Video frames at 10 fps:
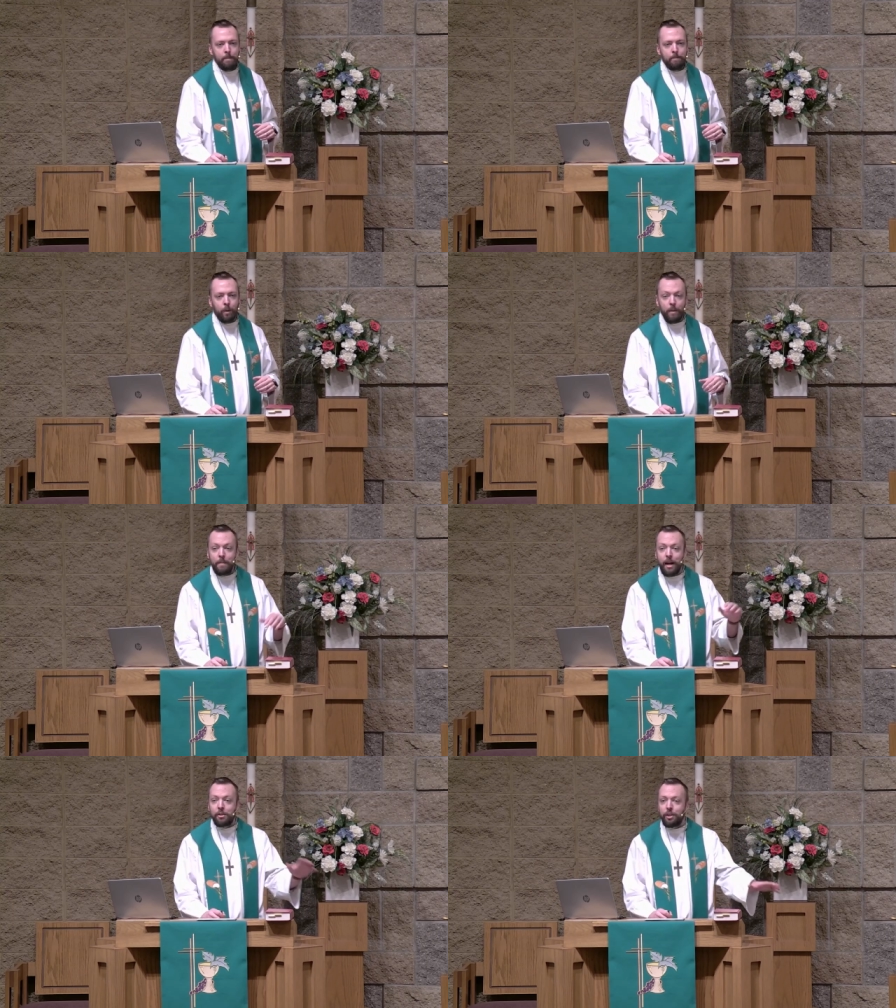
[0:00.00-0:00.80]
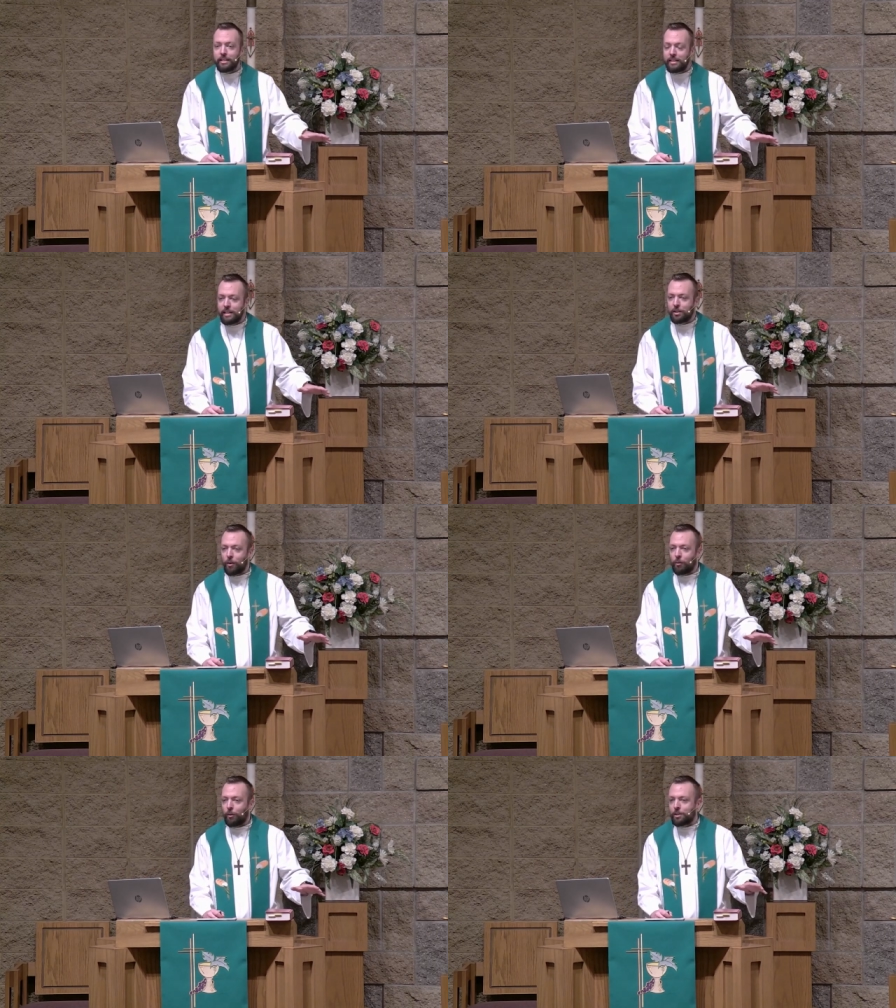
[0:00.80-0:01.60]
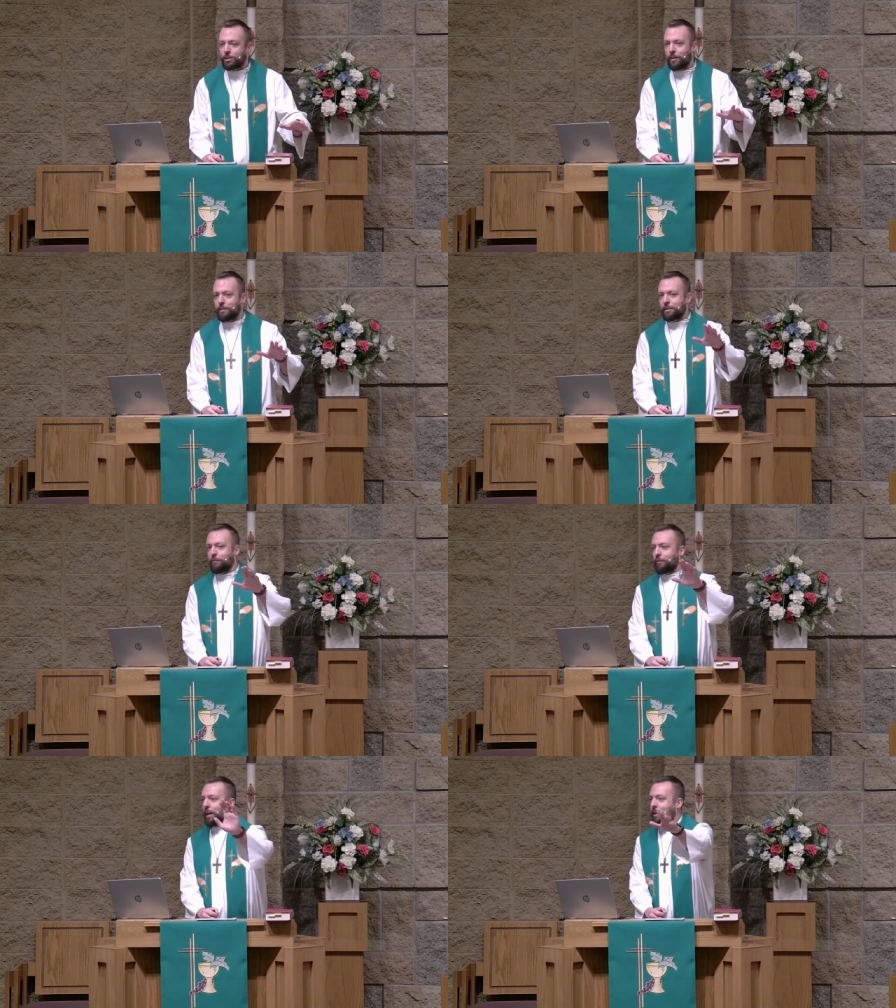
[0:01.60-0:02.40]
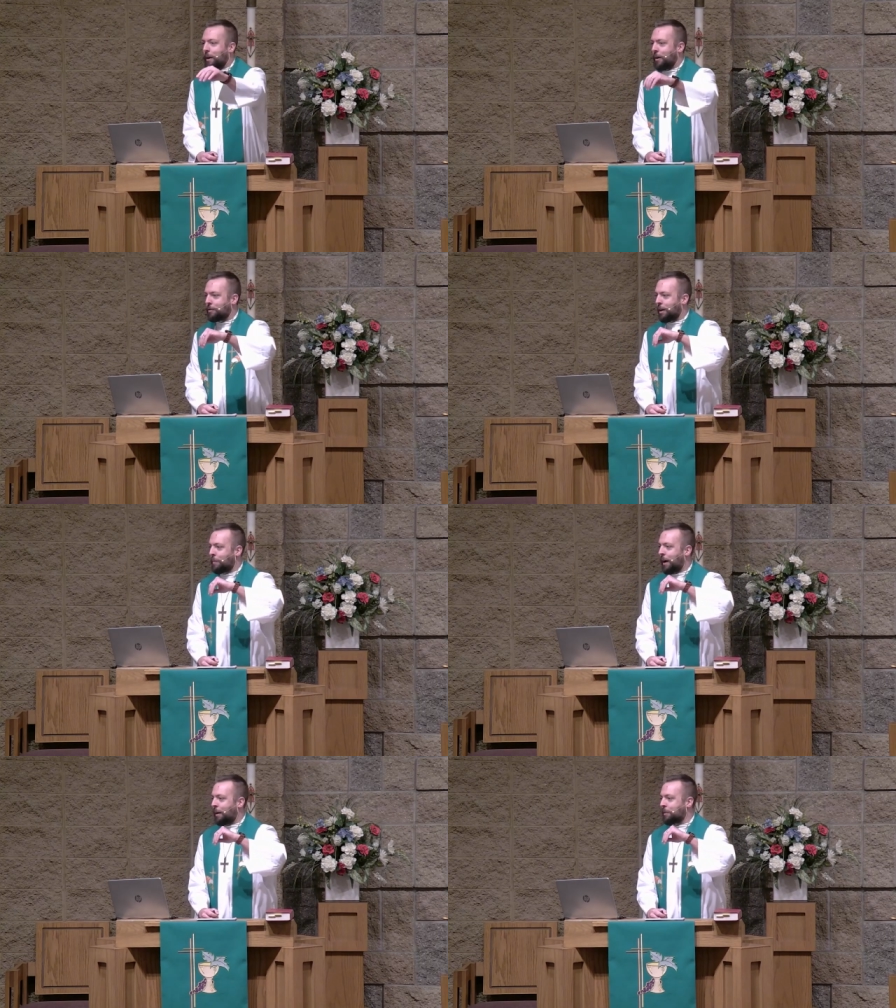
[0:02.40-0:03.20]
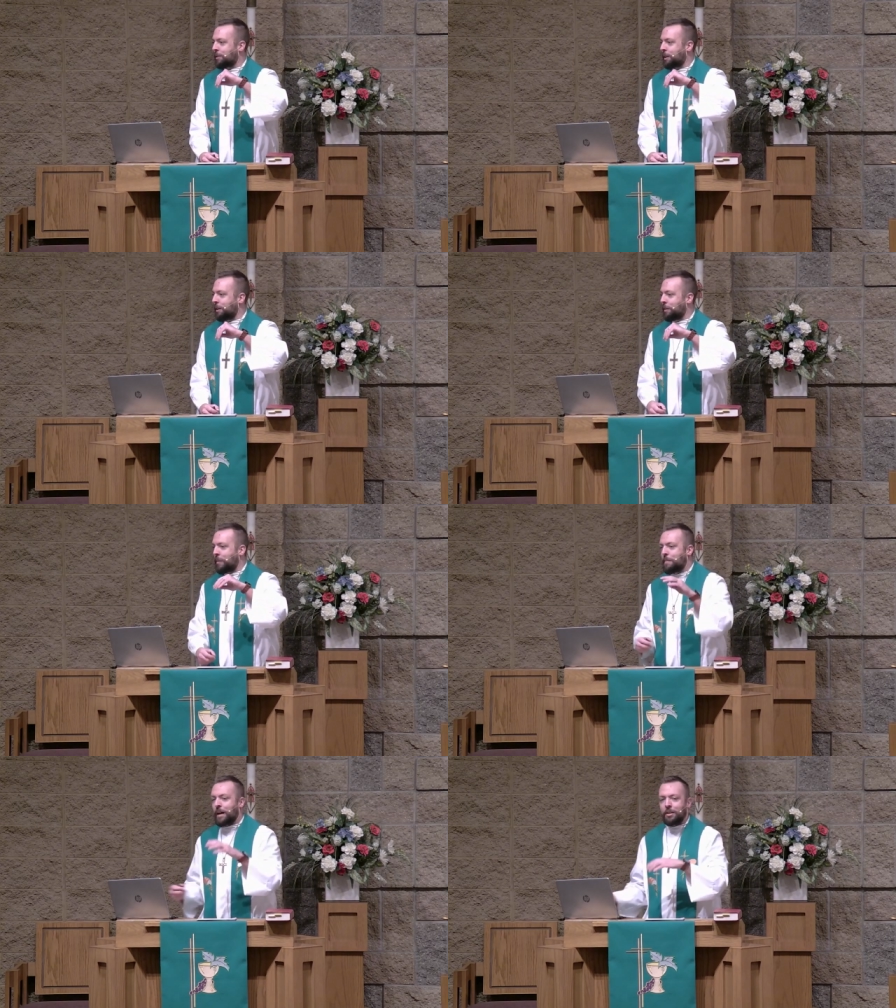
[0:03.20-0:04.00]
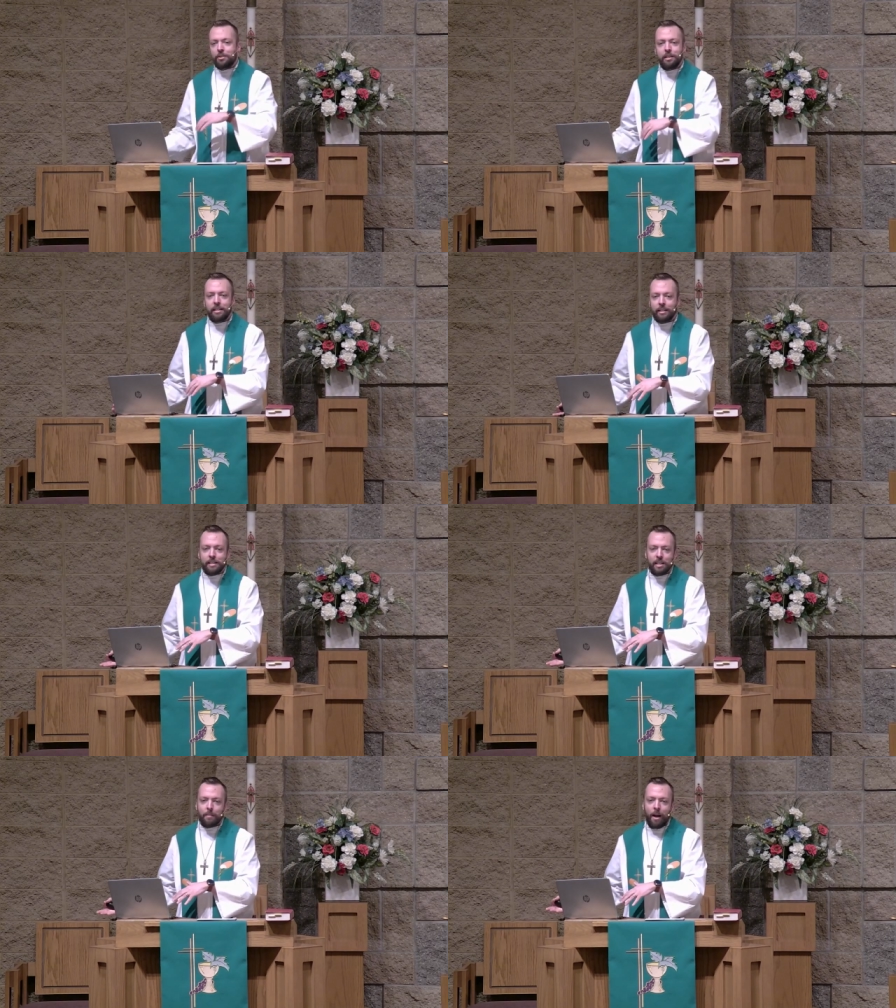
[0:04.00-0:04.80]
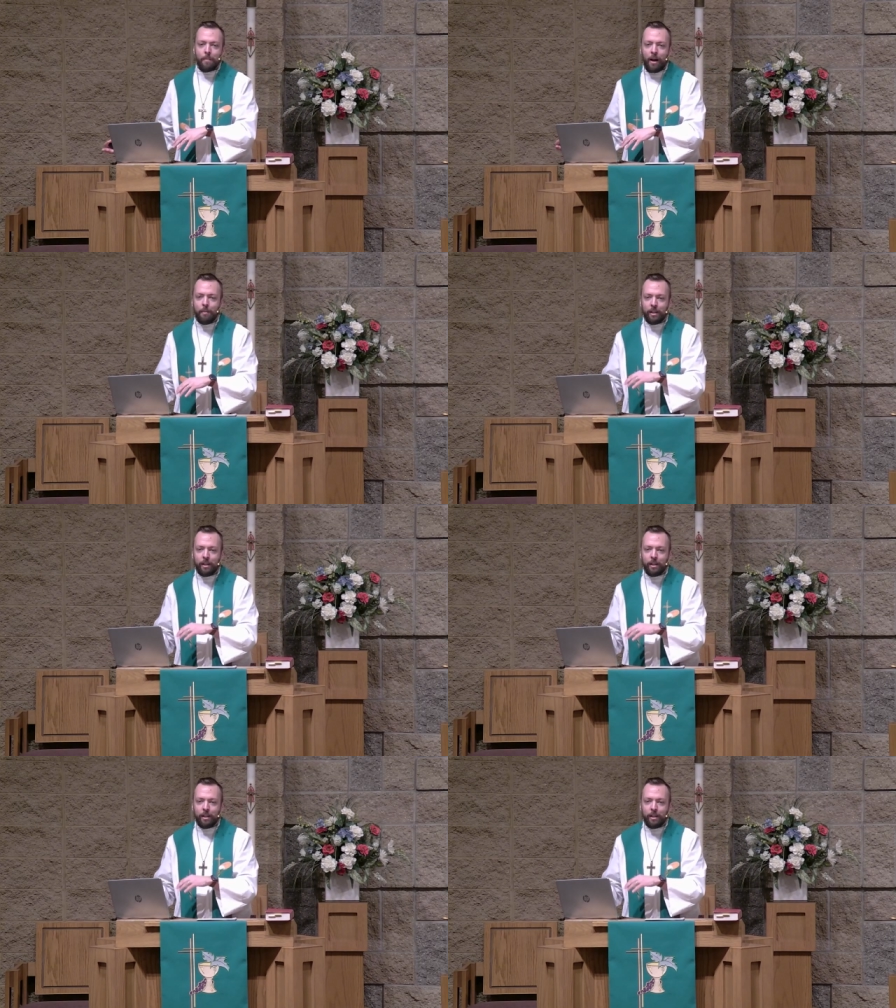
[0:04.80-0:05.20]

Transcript: Or maybe I just need to go to one service and forget about our Bible study. Or maybe I just need to listen to my Bible